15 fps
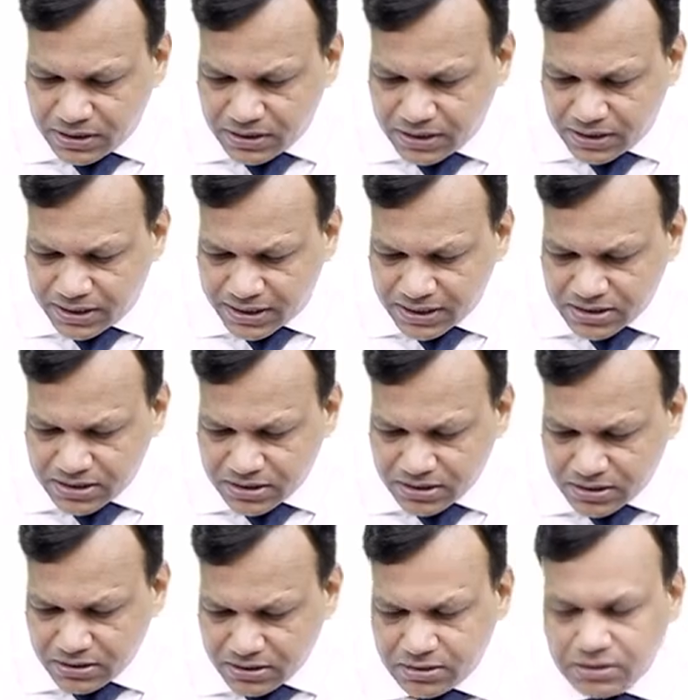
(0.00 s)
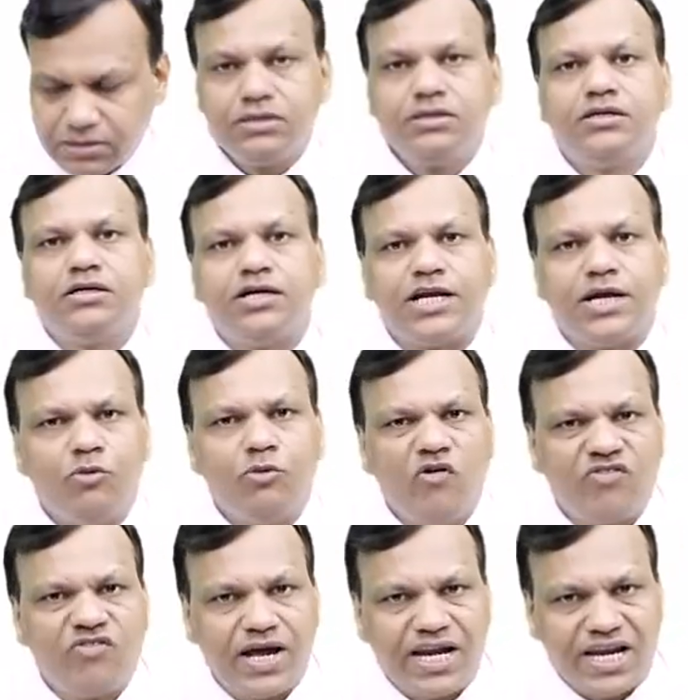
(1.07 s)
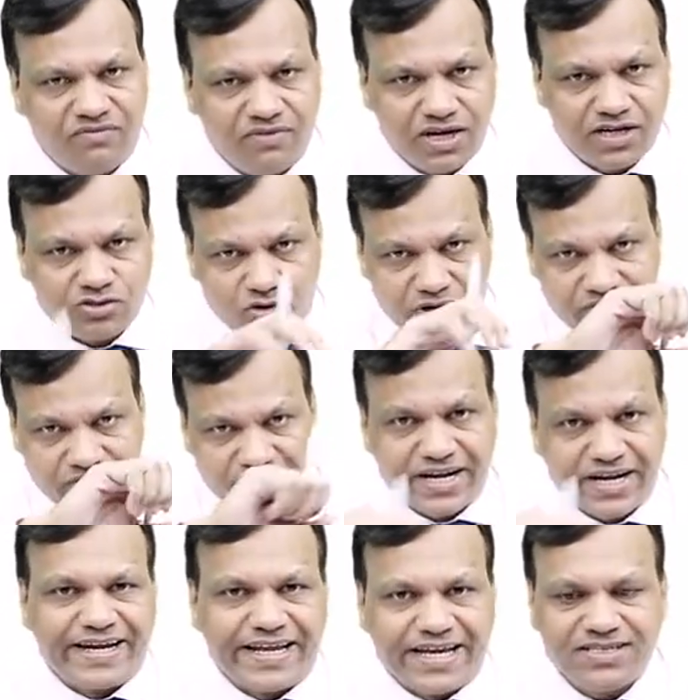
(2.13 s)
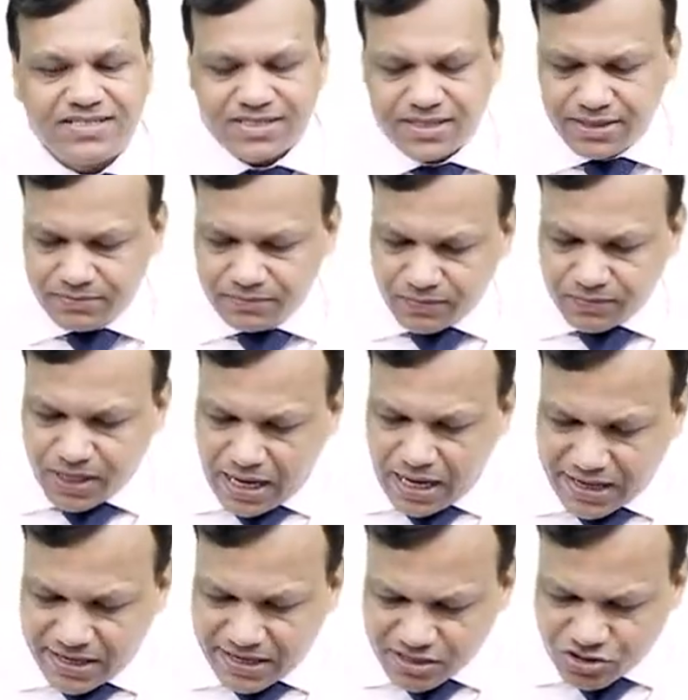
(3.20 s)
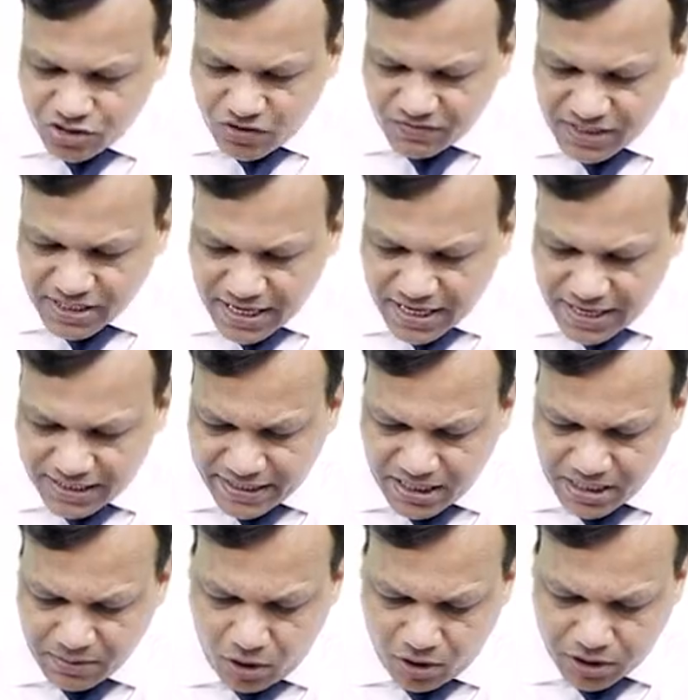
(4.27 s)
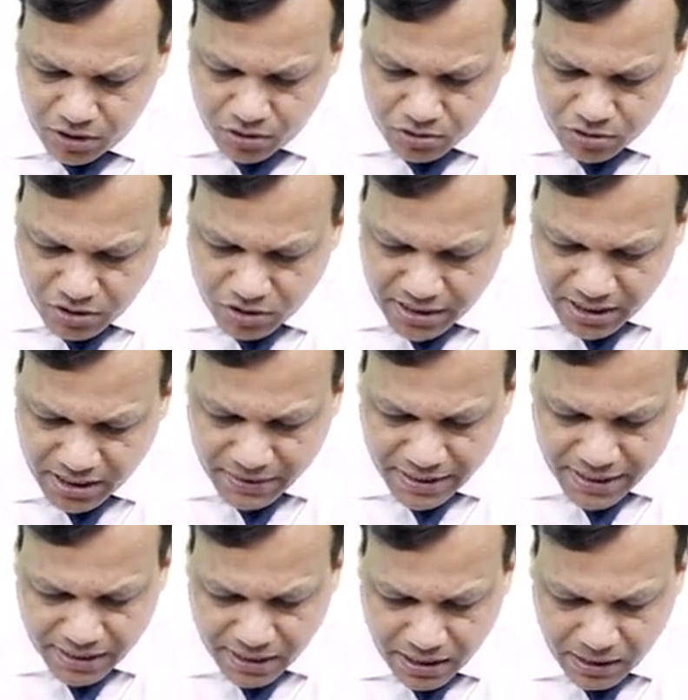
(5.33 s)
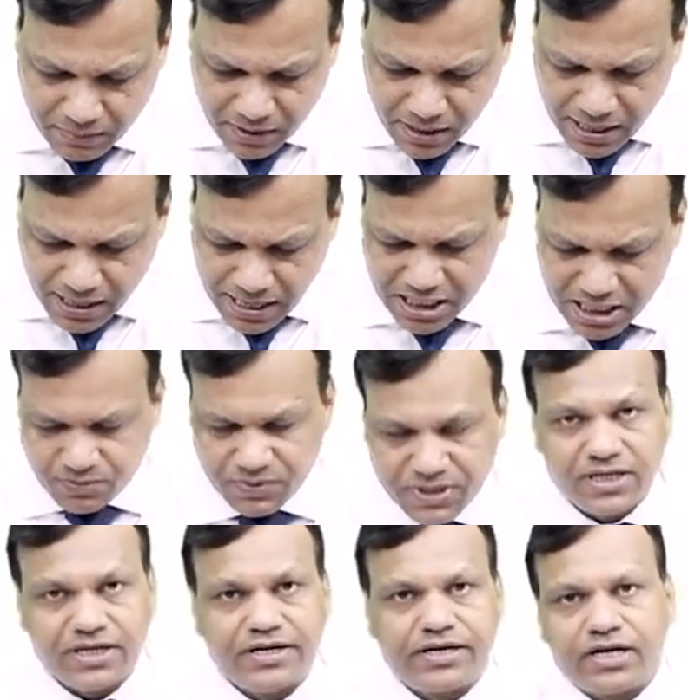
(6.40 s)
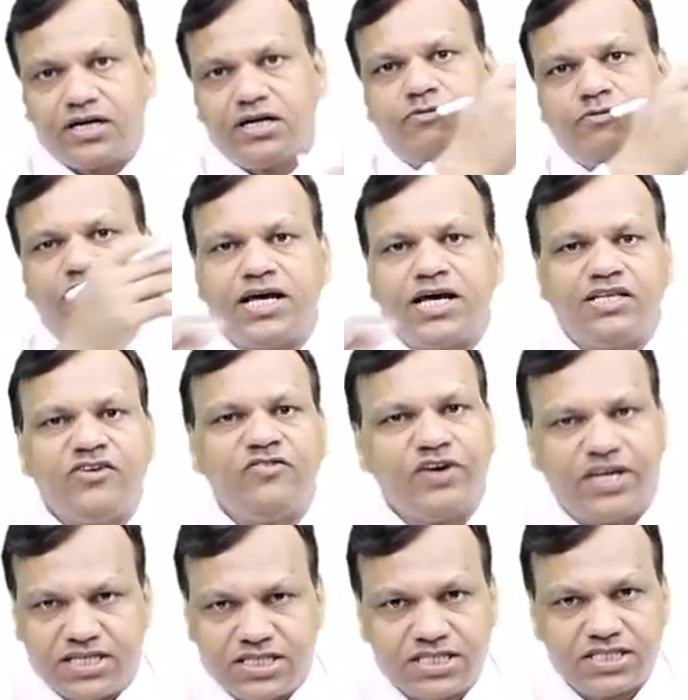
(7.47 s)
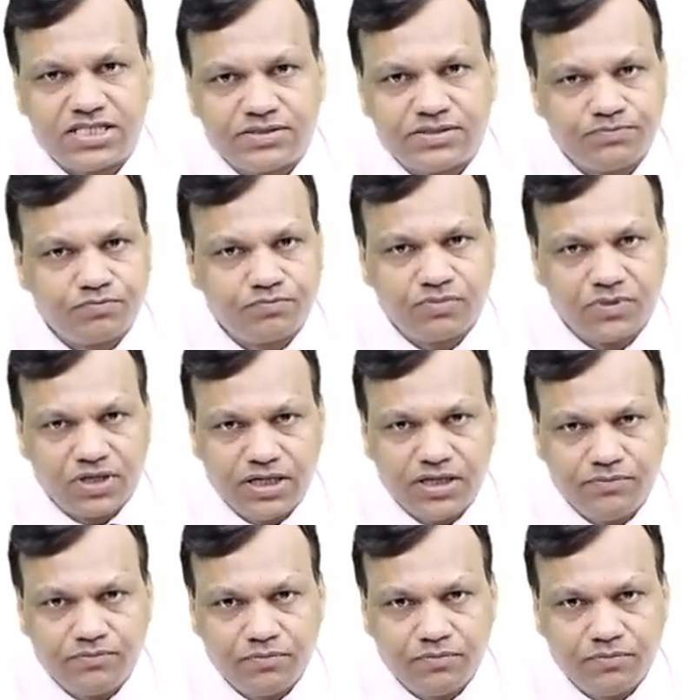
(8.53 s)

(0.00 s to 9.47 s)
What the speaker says: it is removed by liver, so liver retains it, and rest of the 80 molecules or 80 milligram has been returned via the veins. Okay.